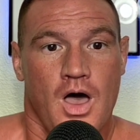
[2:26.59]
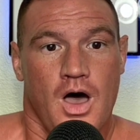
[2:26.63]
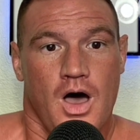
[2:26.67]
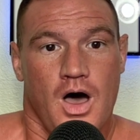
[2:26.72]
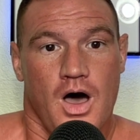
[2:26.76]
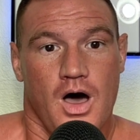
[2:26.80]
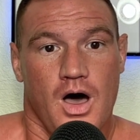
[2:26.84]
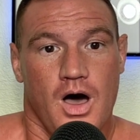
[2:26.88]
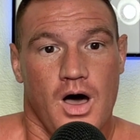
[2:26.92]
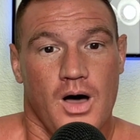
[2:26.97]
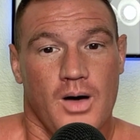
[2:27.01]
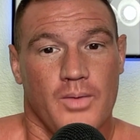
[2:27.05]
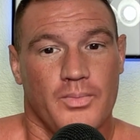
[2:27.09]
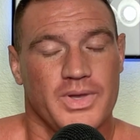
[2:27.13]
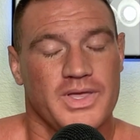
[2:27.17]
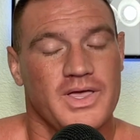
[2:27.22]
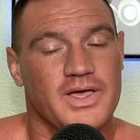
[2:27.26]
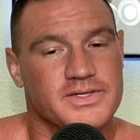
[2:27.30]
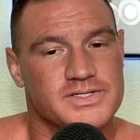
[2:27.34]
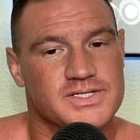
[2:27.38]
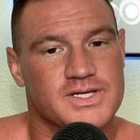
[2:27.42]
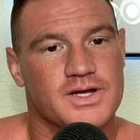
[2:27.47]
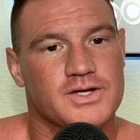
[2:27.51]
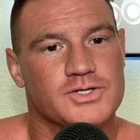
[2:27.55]
But yeah,
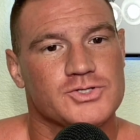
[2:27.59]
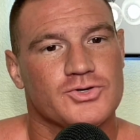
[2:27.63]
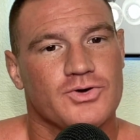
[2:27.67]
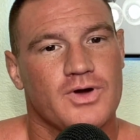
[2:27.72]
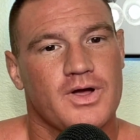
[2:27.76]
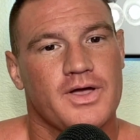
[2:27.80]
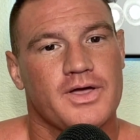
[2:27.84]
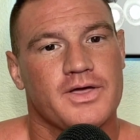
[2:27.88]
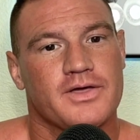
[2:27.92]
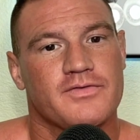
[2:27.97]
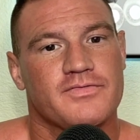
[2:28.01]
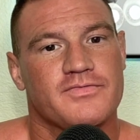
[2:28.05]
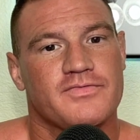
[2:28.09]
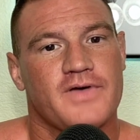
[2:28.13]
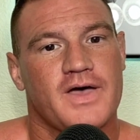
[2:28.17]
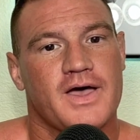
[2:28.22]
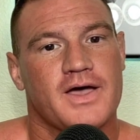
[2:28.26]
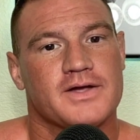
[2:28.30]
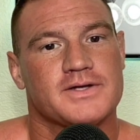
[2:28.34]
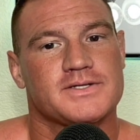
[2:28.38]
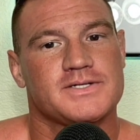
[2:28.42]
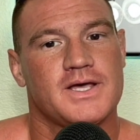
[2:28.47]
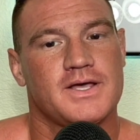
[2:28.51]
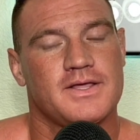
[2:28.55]
it's got a drying
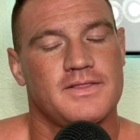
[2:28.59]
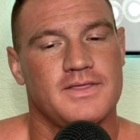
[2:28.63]
effect.